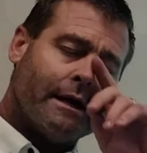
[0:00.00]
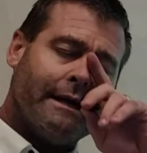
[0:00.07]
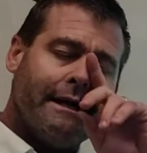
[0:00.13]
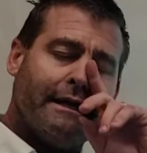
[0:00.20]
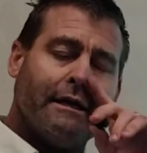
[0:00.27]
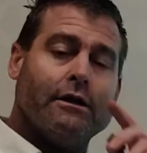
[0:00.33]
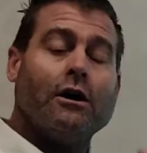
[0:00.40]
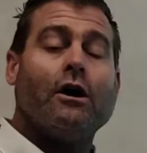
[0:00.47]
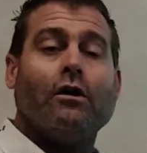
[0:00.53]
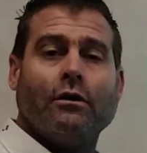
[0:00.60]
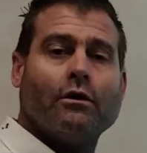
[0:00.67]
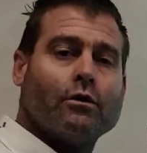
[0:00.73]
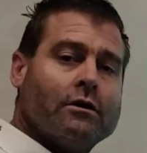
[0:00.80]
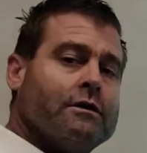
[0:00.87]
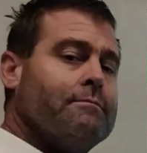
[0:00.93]
need to know in
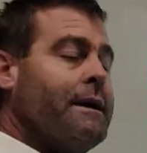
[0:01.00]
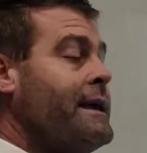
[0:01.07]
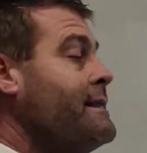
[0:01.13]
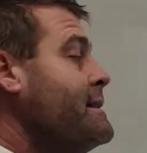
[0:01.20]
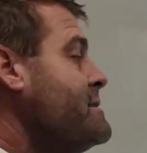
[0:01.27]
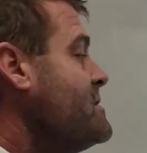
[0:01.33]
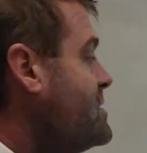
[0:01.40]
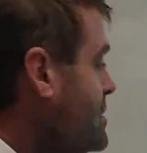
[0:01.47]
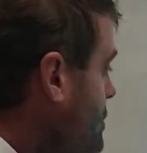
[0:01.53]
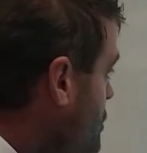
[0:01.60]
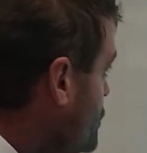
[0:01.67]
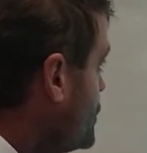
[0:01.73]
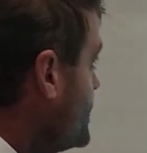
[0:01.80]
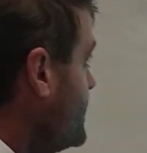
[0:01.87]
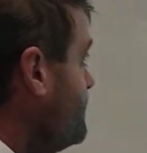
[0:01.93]
order to make this
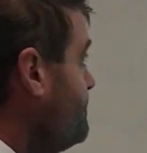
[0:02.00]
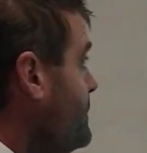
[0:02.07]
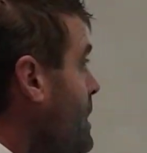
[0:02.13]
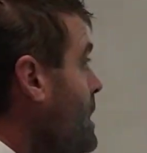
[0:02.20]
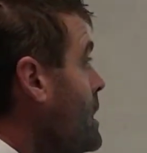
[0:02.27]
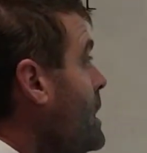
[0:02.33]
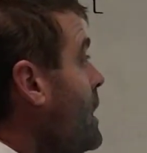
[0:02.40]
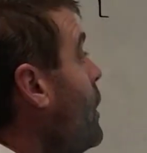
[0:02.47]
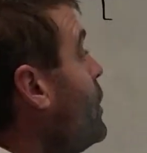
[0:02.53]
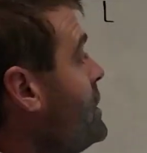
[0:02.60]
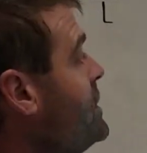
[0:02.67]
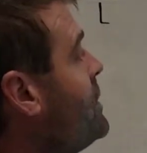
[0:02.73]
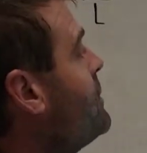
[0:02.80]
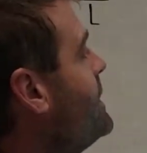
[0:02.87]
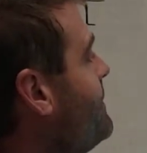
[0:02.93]
solution? Oh, you
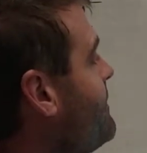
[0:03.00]
know, in